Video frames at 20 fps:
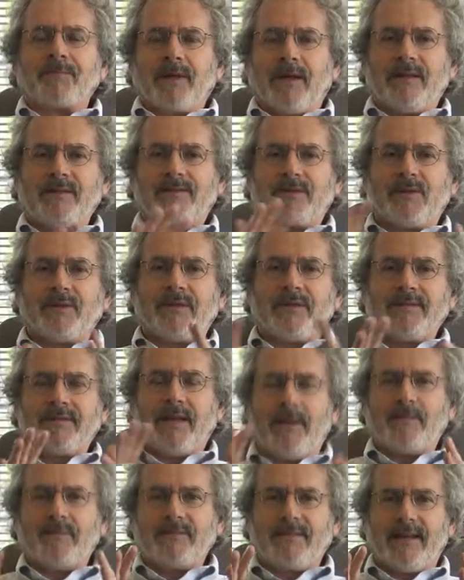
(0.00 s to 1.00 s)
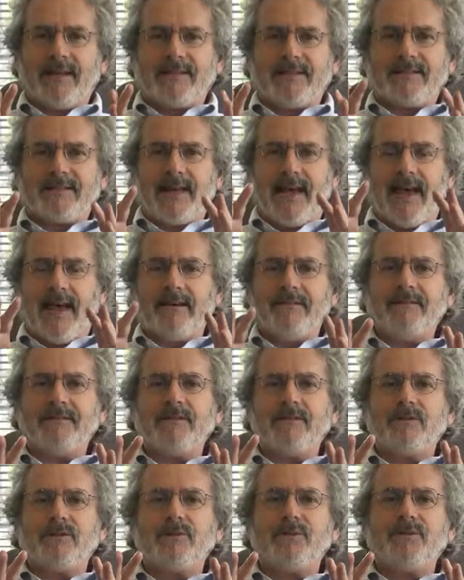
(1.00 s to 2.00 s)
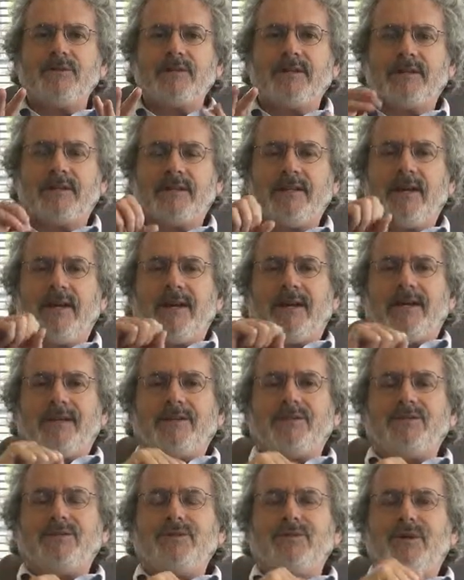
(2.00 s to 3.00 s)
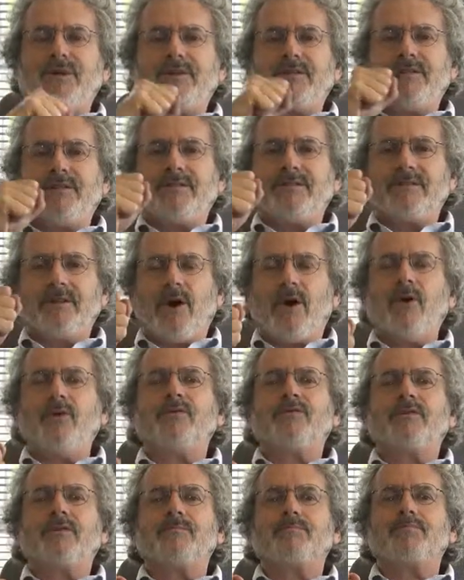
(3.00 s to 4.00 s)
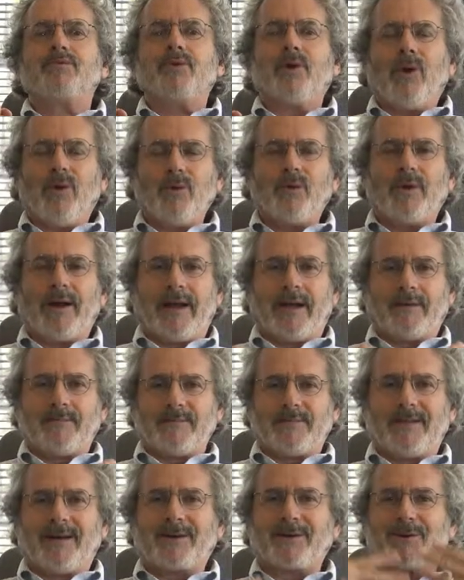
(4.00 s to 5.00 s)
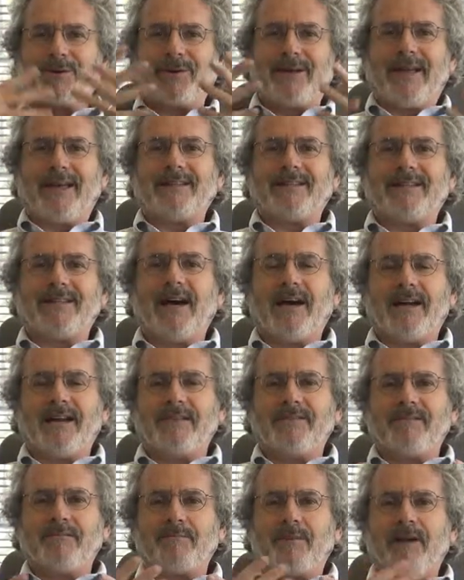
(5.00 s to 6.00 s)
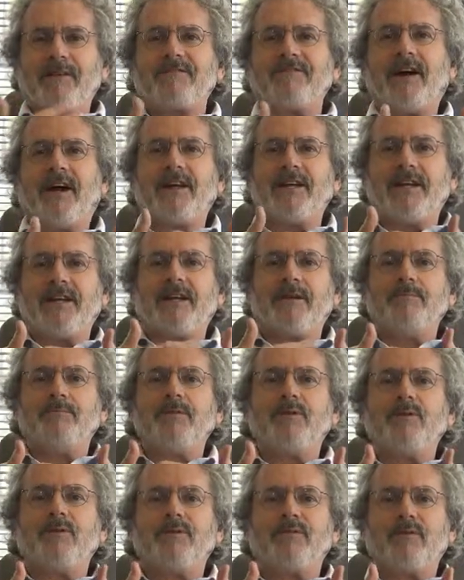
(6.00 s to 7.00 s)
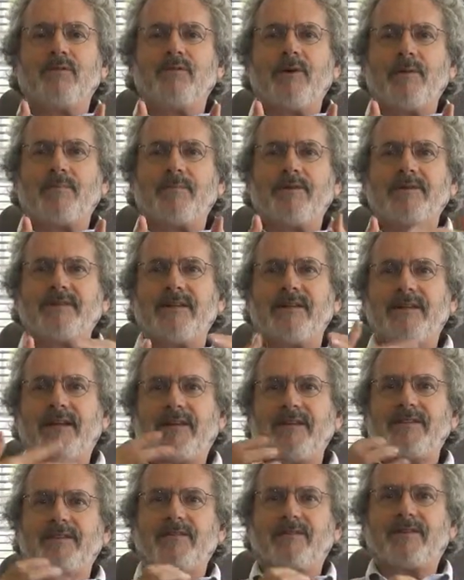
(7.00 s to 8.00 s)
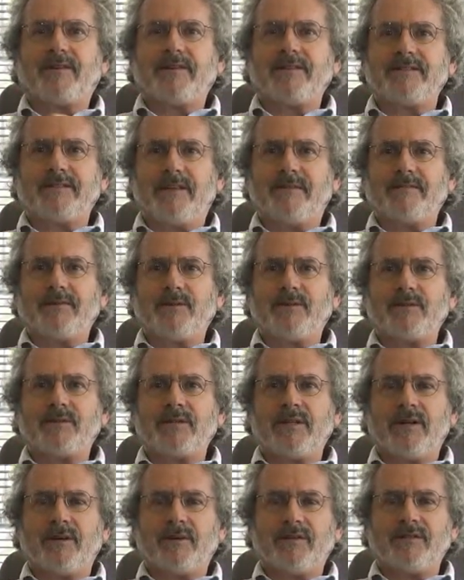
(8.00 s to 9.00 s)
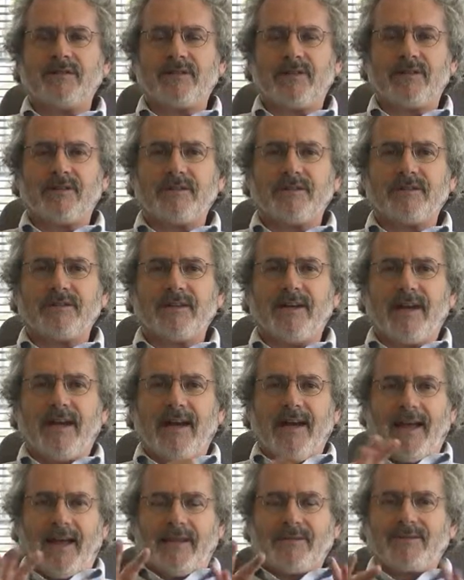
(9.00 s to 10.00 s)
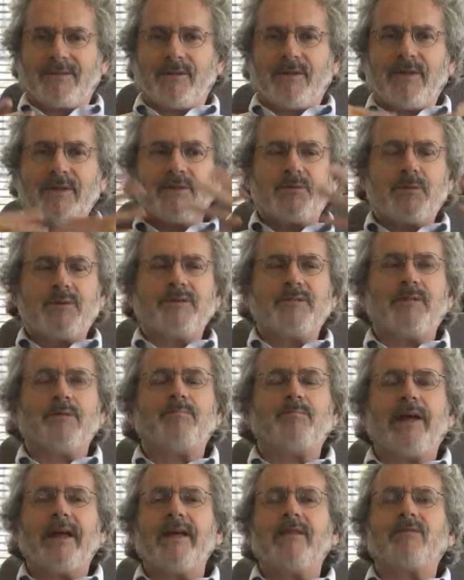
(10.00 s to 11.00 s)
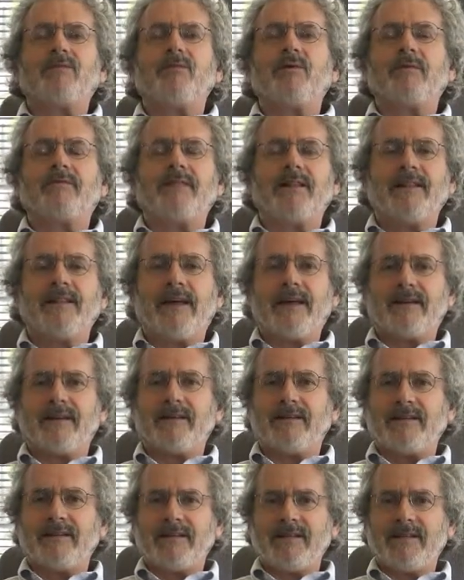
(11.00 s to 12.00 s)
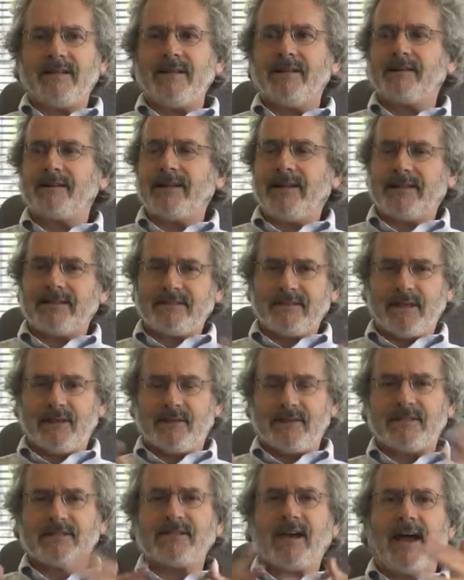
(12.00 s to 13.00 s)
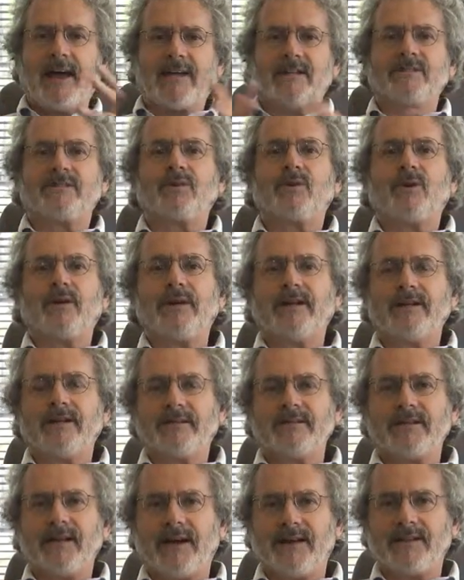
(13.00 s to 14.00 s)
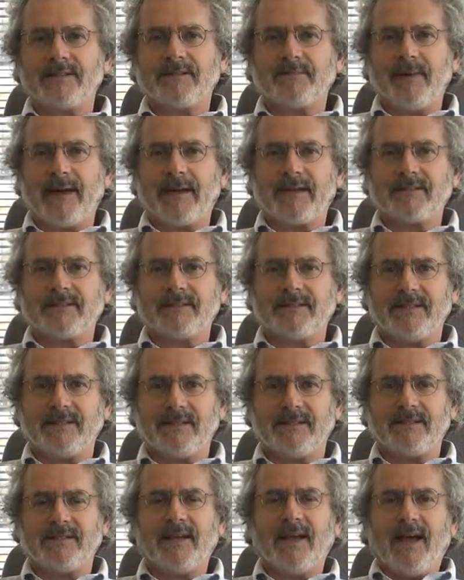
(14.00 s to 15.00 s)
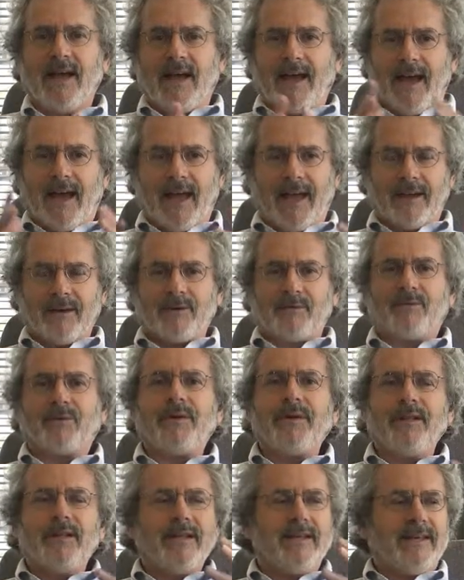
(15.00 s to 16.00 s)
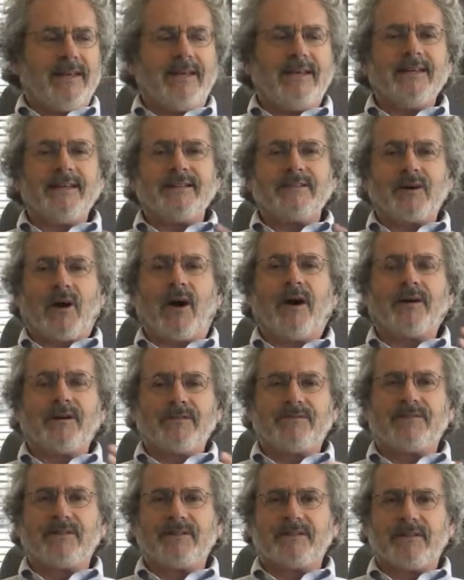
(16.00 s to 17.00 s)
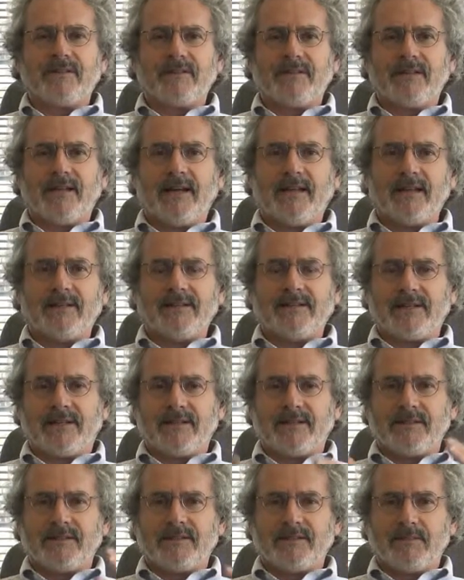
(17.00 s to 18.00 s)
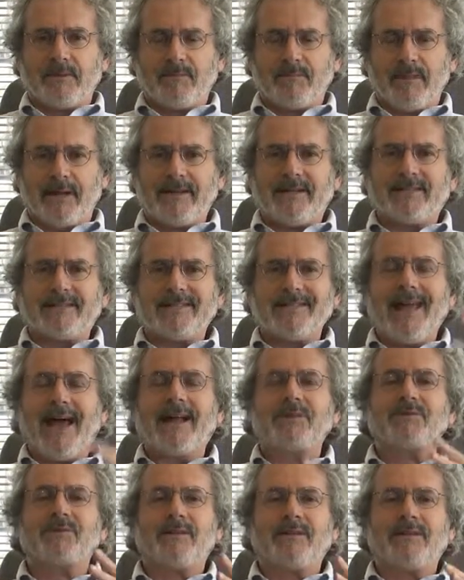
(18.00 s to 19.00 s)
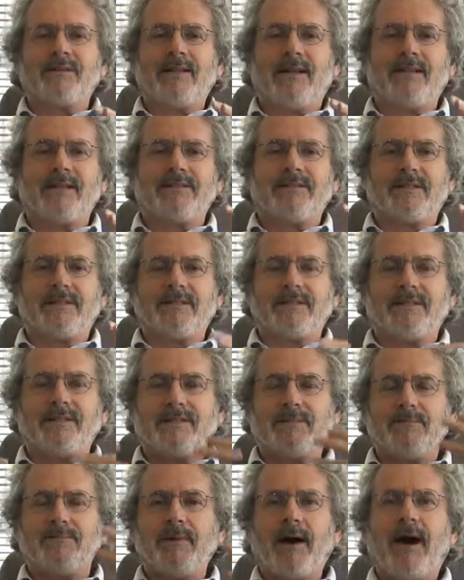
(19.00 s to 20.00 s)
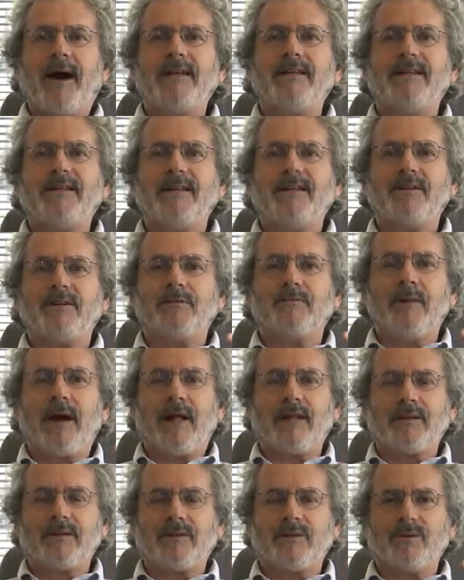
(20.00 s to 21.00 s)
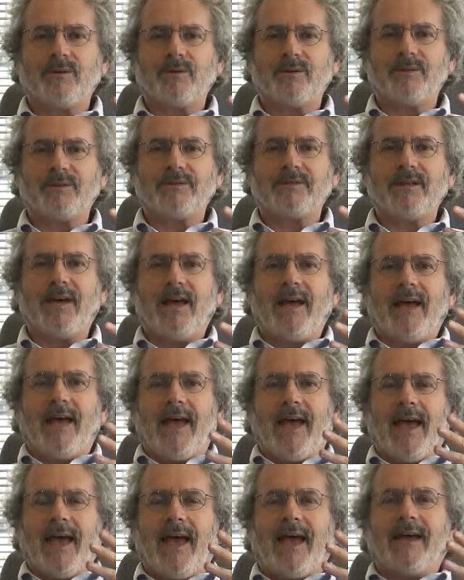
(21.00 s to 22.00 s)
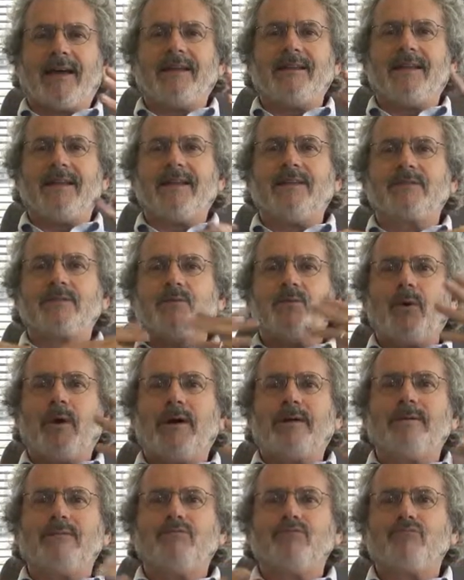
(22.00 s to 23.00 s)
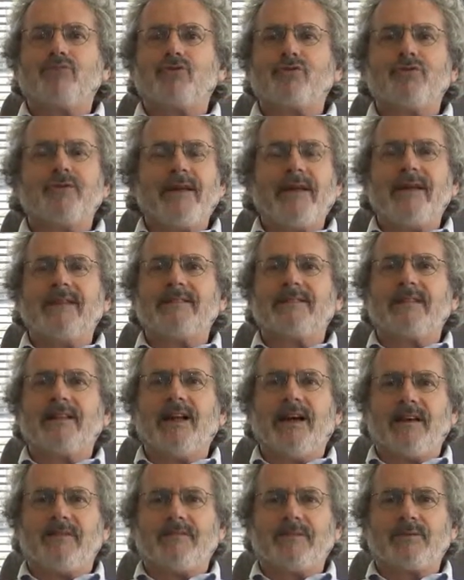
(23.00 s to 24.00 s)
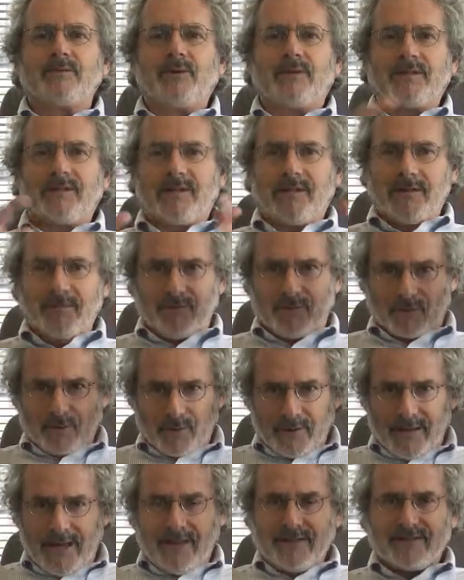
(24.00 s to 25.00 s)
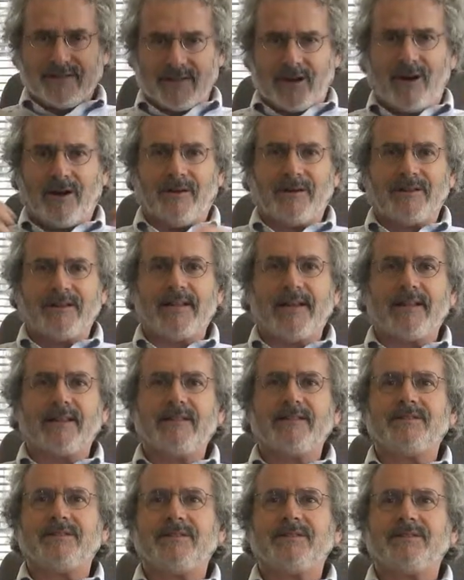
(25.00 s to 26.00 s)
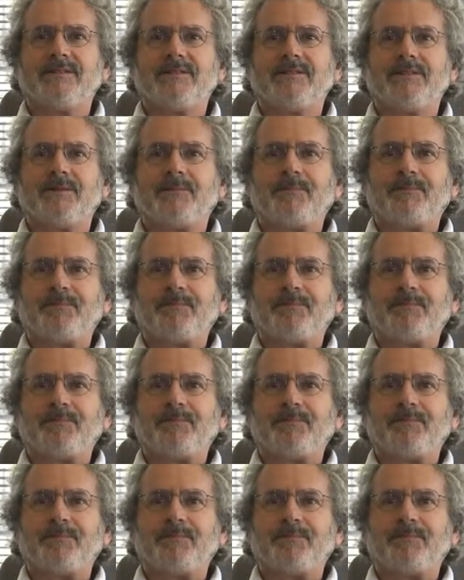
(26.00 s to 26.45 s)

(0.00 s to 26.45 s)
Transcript: And so in the same sense, evolution searches over programs that create life by finding a beautiful representation for this evolutionary search. And so this was the breakthrough of the year last year in science, according to Science Magazine. And it really is artificial intelligence, but it's natural intelligence. It's embodied in your molecules, and it's what creates life. It's what creates our intelligence.